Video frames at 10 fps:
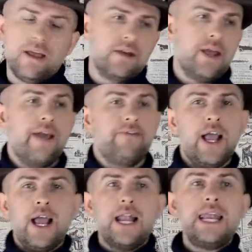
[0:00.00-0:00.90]
And you
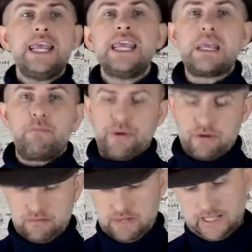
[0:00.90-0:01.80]
have leap.
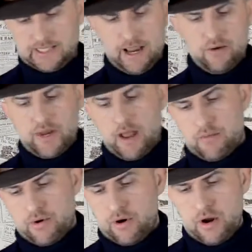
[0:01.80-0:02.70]
That's sound
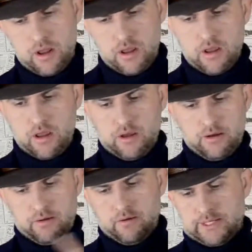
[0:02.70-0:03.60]
number
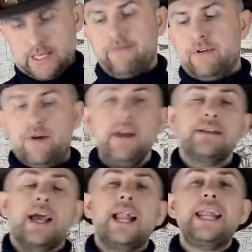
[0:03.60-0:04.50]
7,
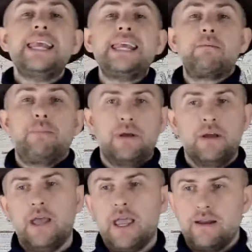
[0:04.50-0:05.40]
right? Leap.
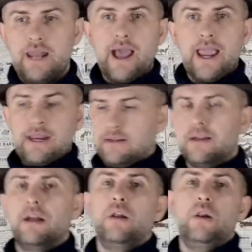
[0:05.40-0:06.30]
And 8,
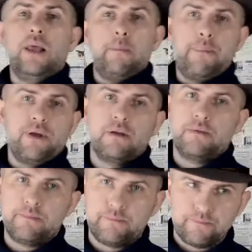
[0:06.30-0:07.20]
lip.
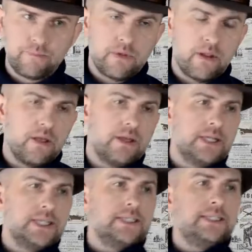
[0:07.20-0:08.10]

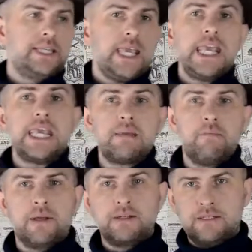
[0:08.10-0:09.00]

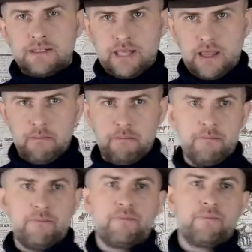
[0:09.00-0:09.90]
Team, Tim.
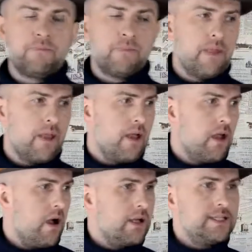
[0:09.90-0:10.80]

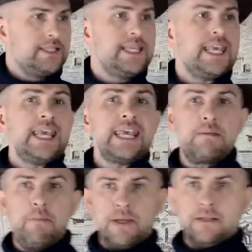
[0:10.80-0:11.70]
Deem,